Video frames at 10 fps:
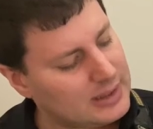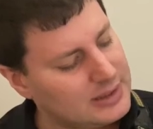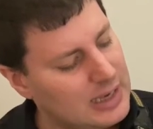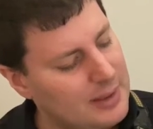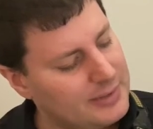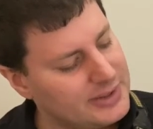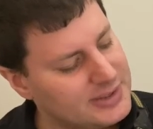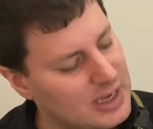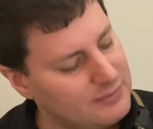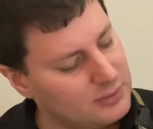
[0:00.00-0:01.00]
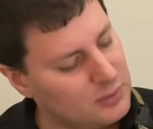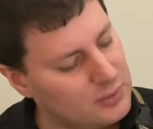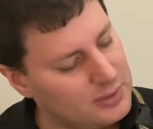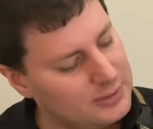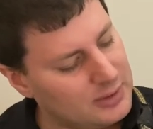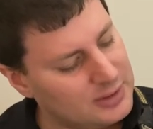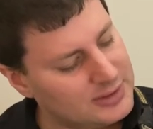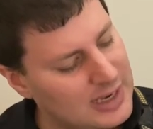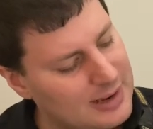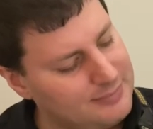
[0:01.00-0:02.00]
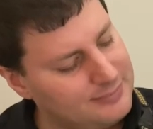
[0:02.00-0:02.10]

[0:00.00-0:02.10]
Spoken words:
a dominant 7 chord on top,